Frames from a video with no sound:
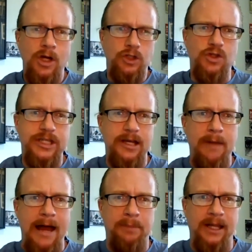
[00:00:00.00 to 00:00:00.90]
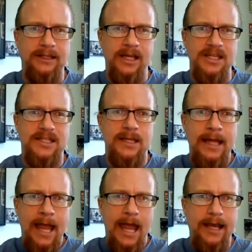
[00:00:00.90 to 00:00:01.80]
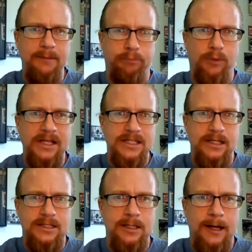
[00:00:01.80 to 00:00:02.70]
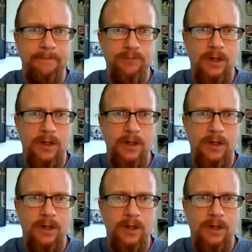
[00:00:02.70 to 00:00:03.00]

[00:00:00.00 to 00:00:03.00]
You see a map like this, and it brings it, um,